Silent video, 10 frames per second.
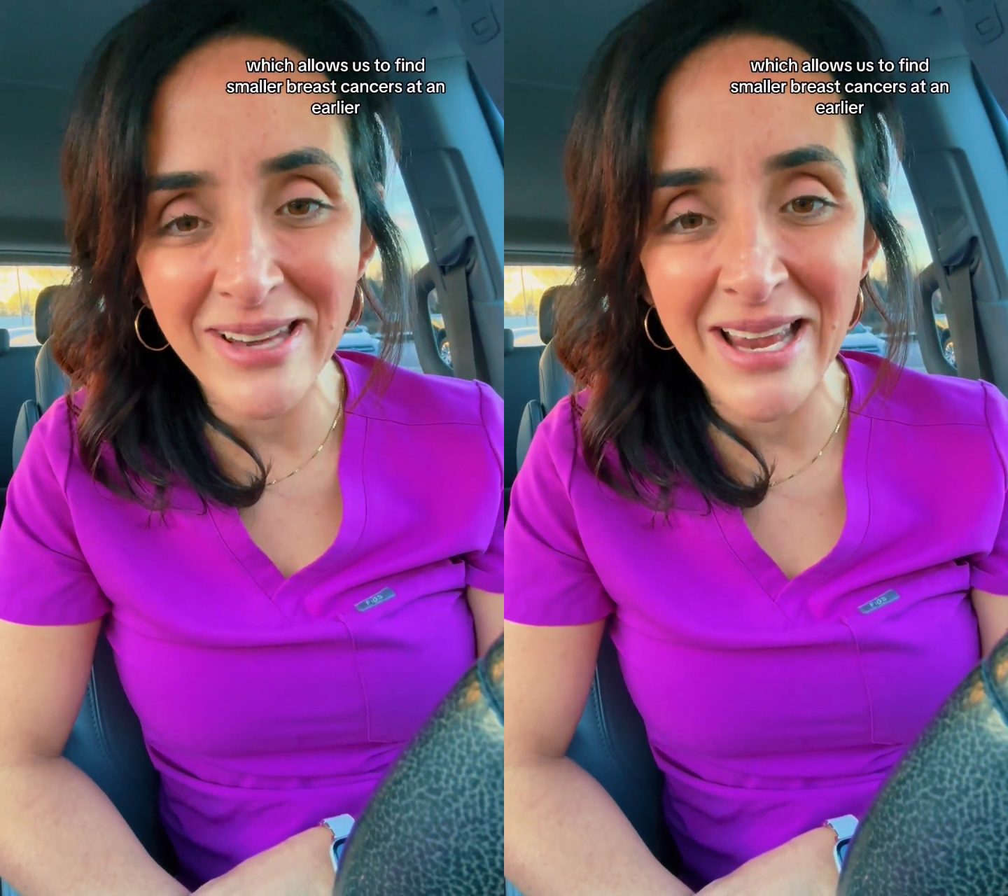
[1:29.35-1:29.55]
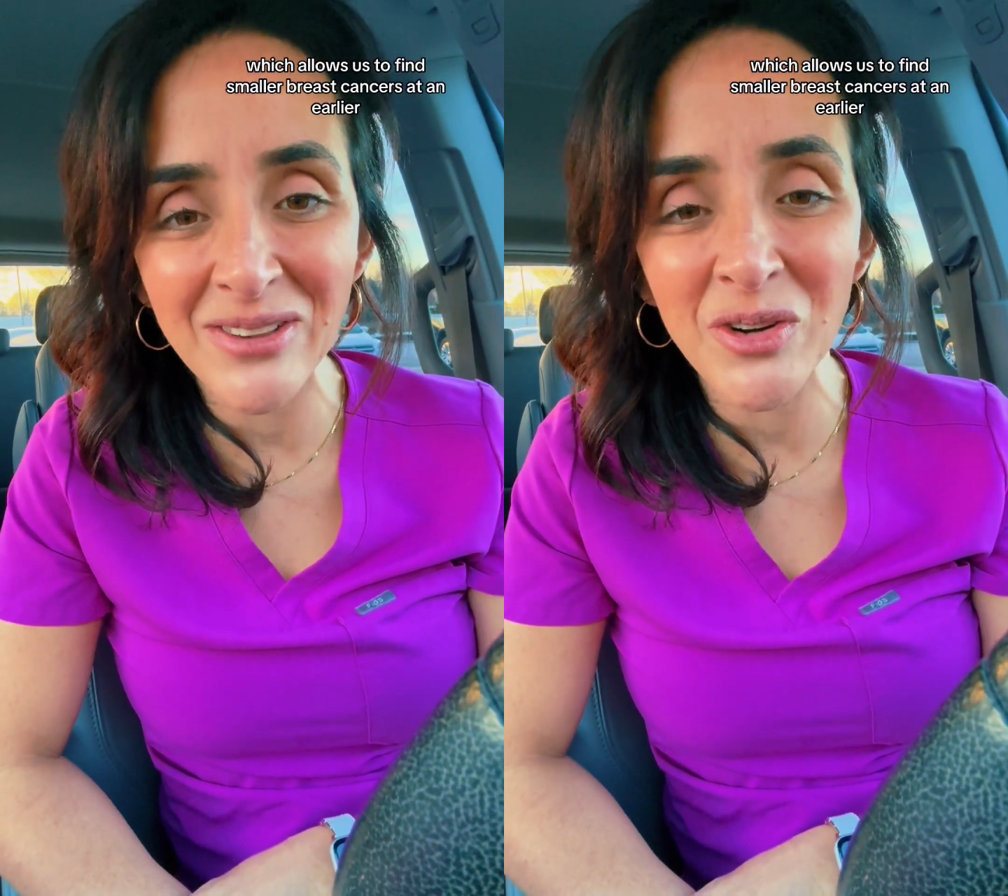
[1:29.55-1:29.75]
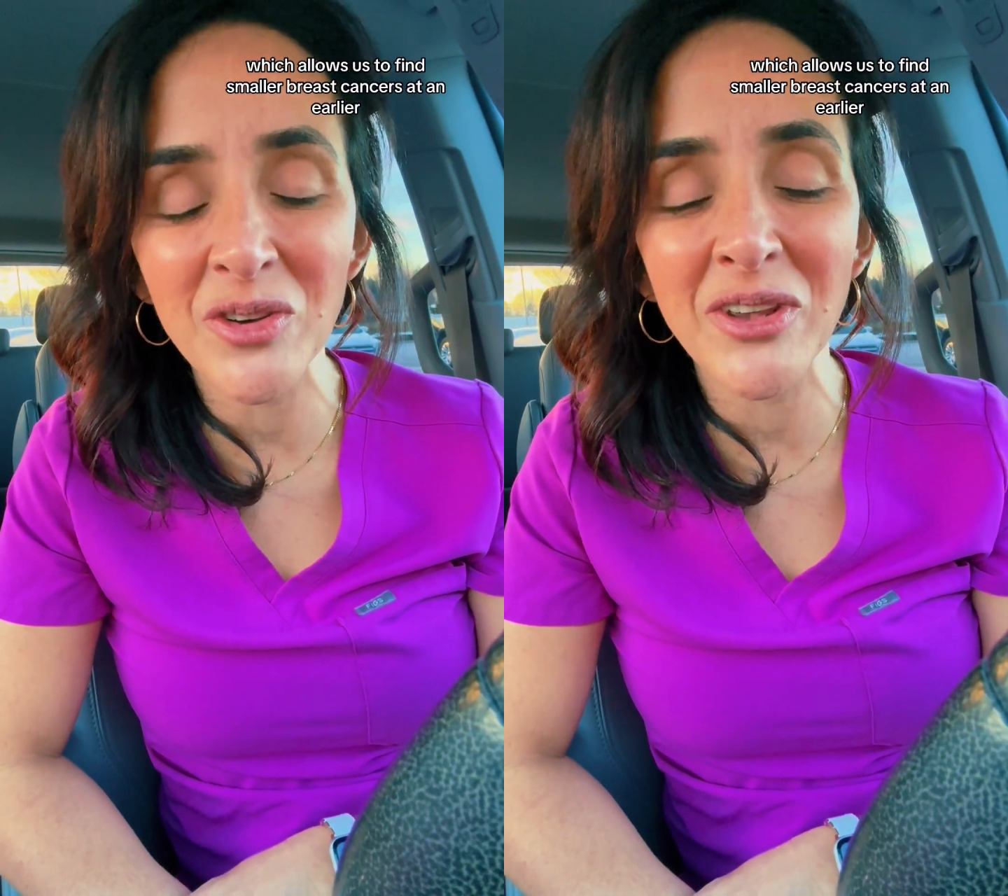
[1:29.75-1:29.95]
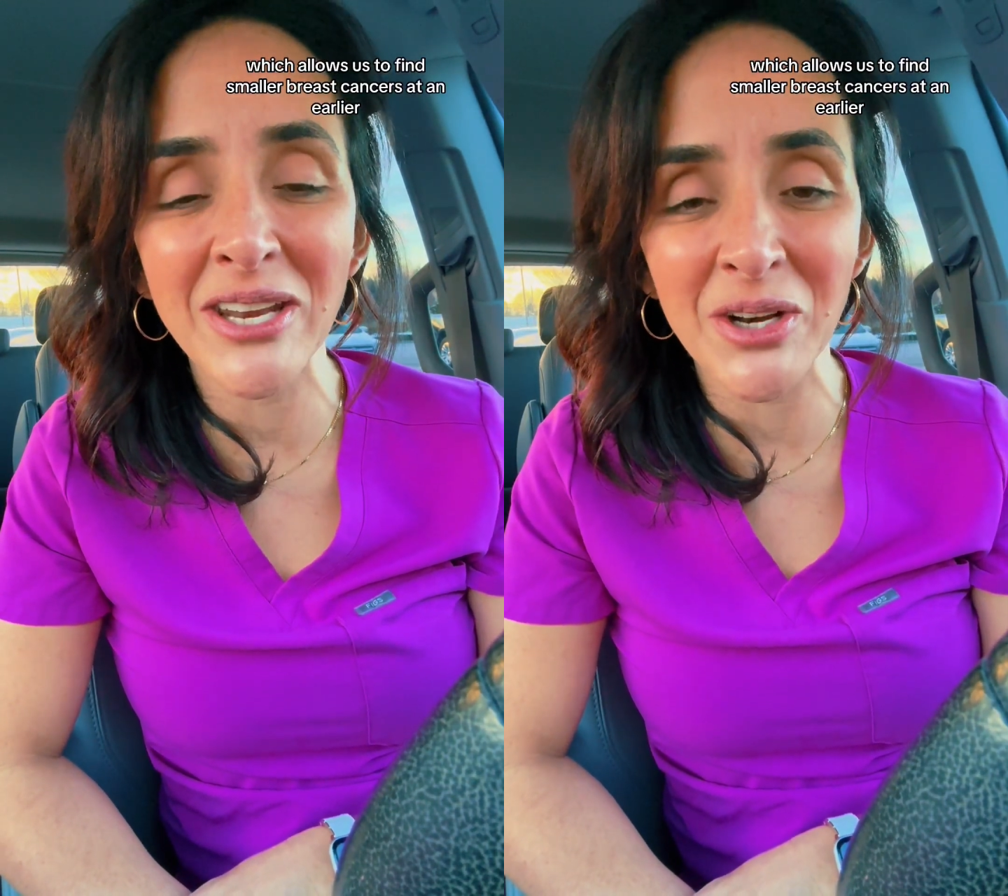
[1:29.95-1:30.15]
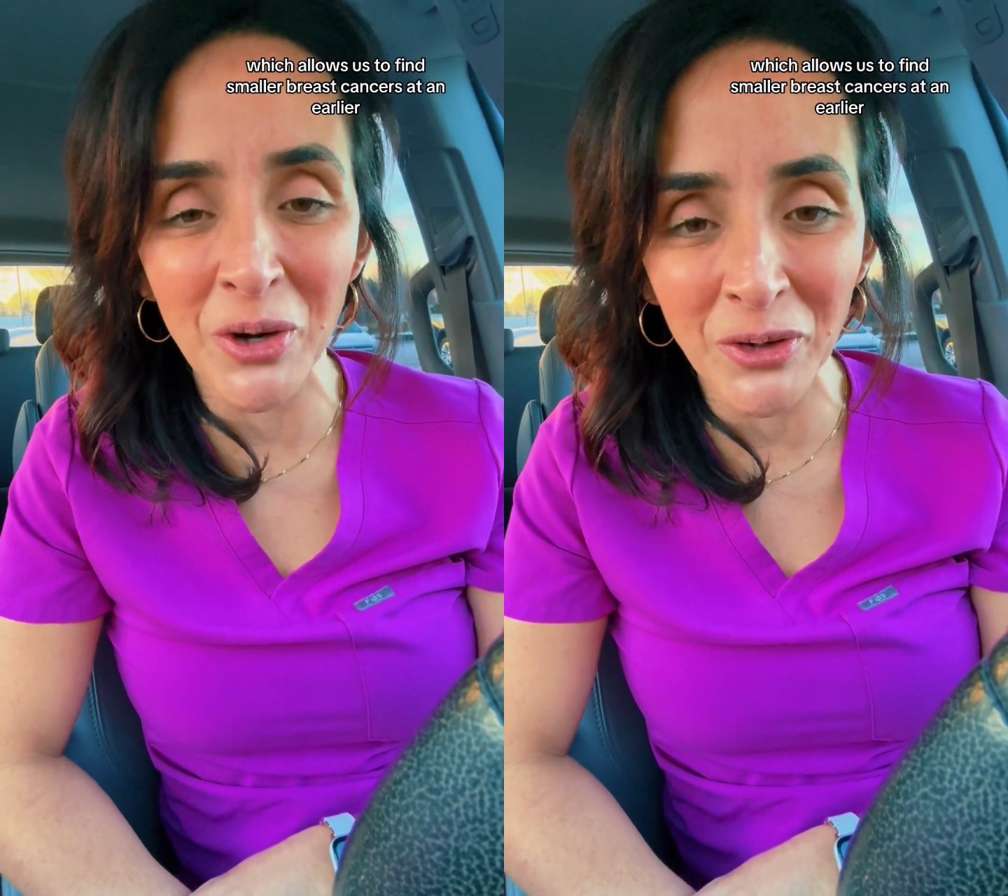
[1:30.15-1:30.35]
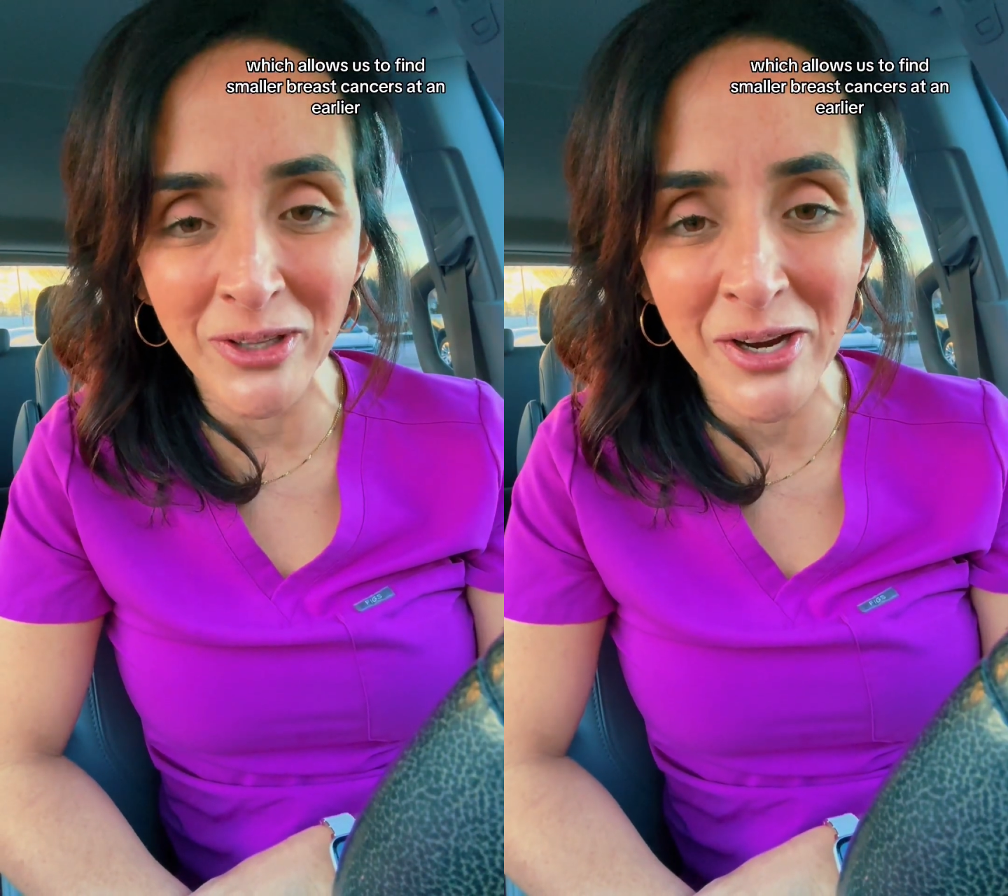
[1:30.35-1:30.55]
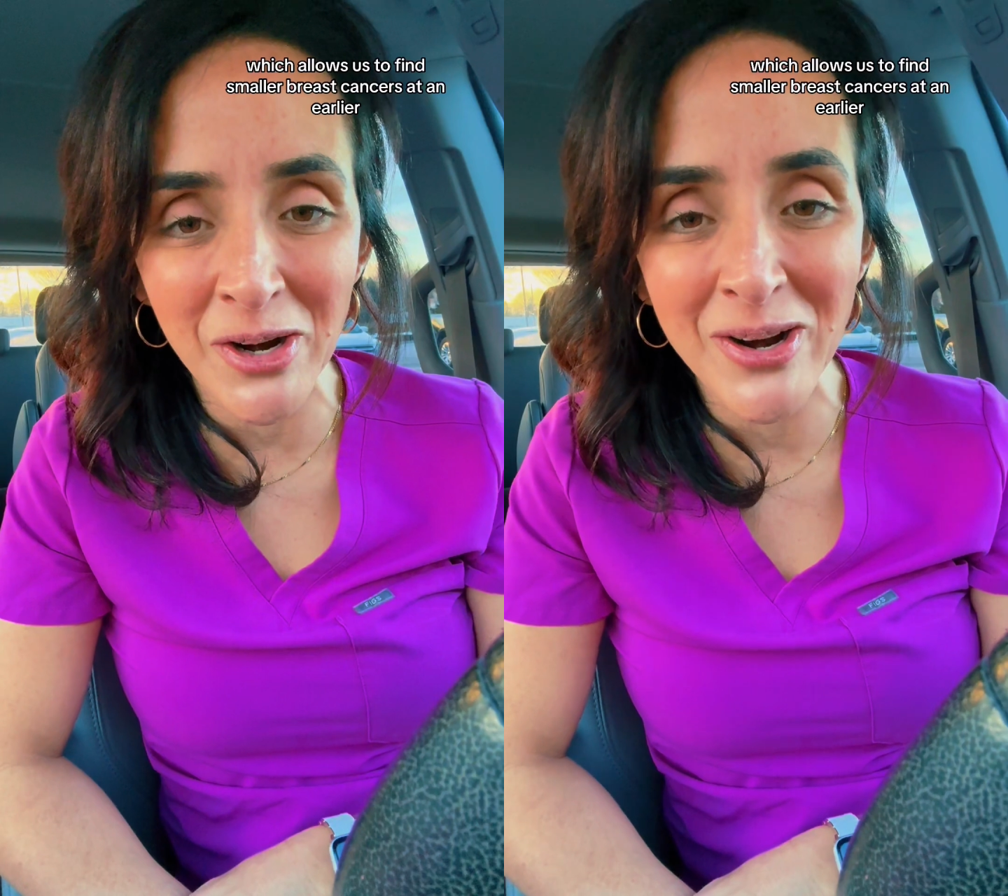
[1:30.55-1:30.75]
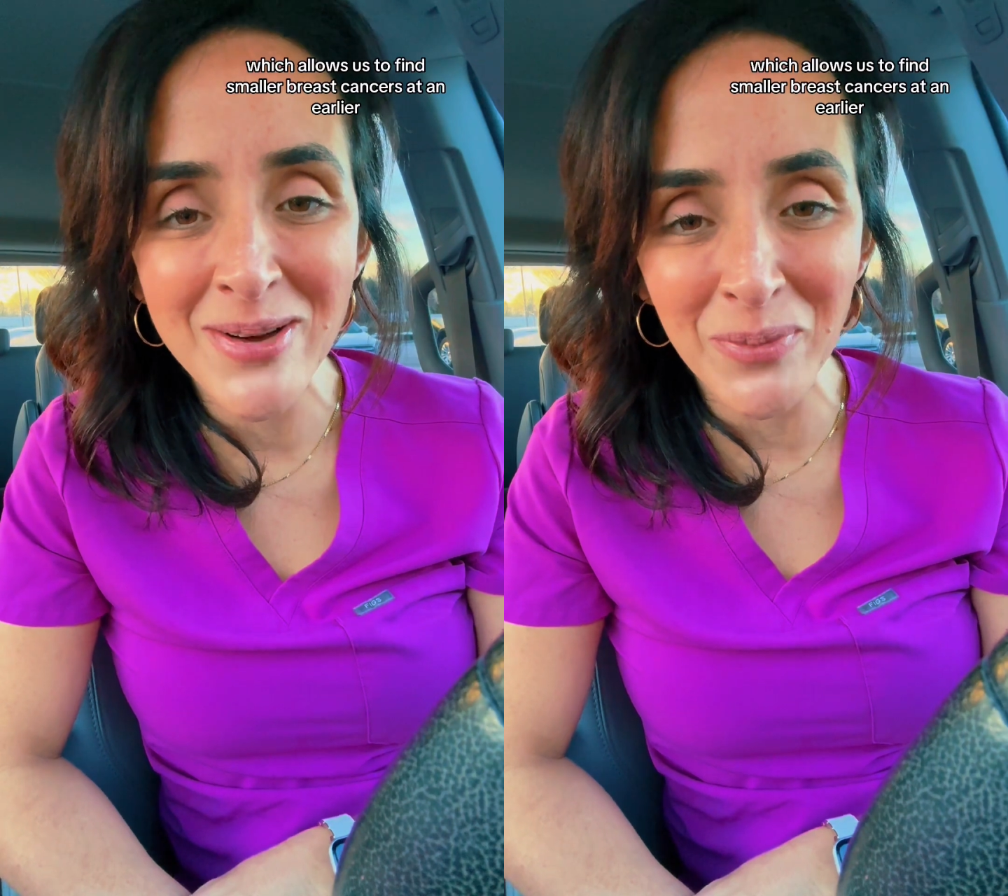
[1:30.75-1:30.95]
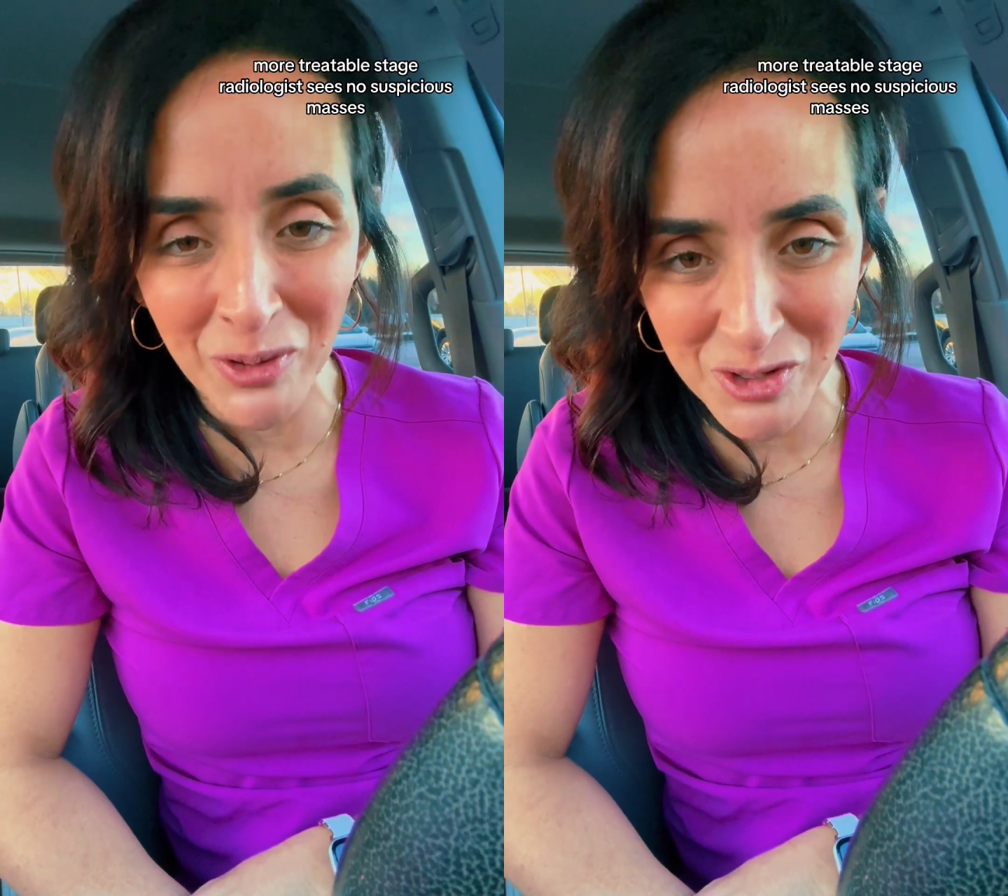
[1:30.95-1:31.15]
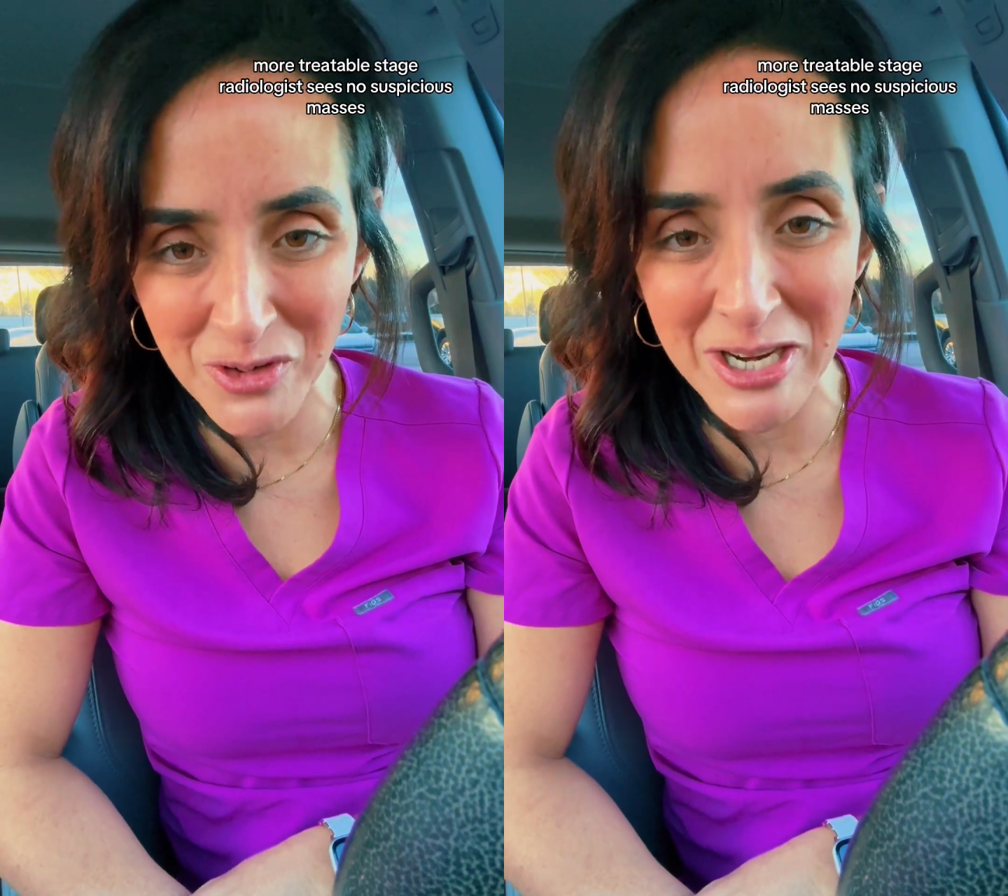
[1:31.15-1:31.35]
cancers in an earlier, more
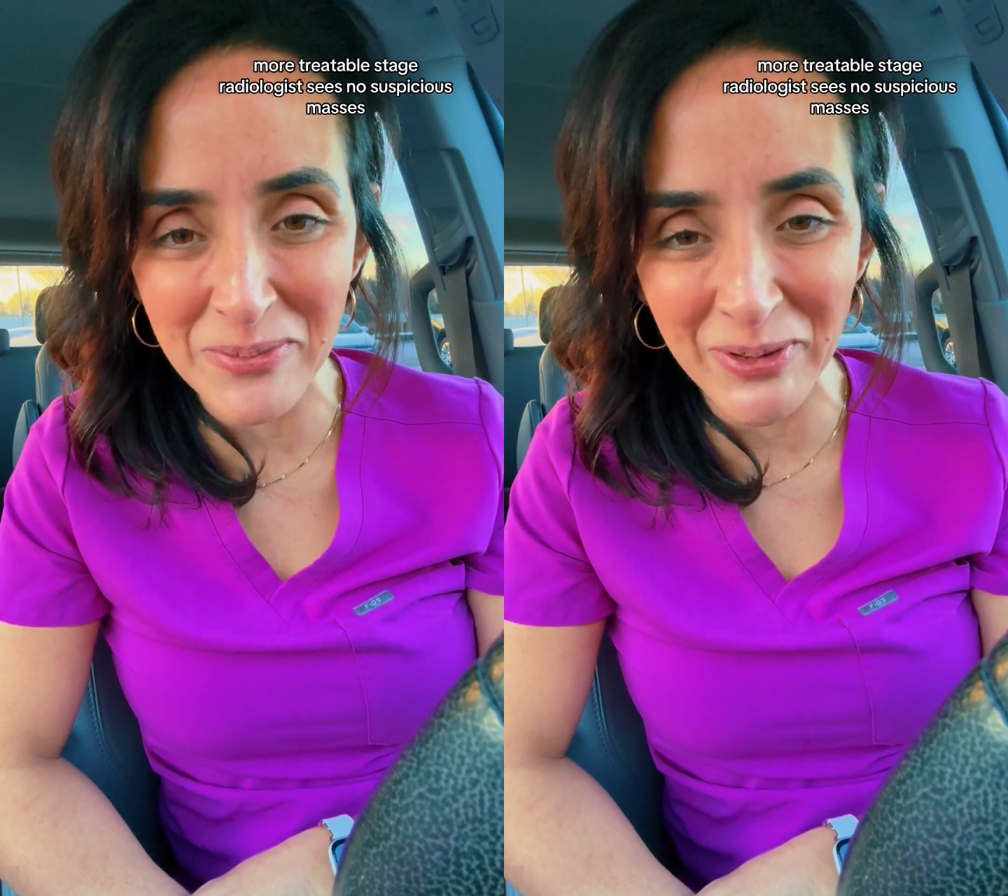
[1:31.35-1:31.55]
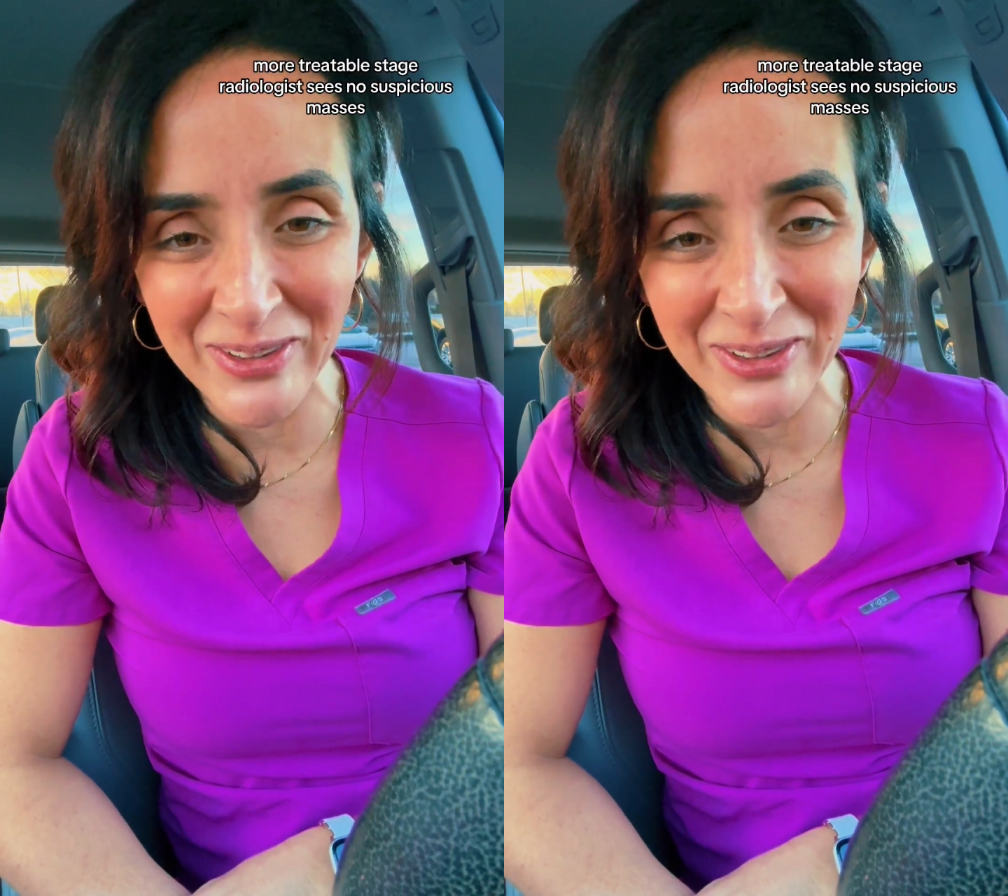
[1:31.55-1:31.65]
treatable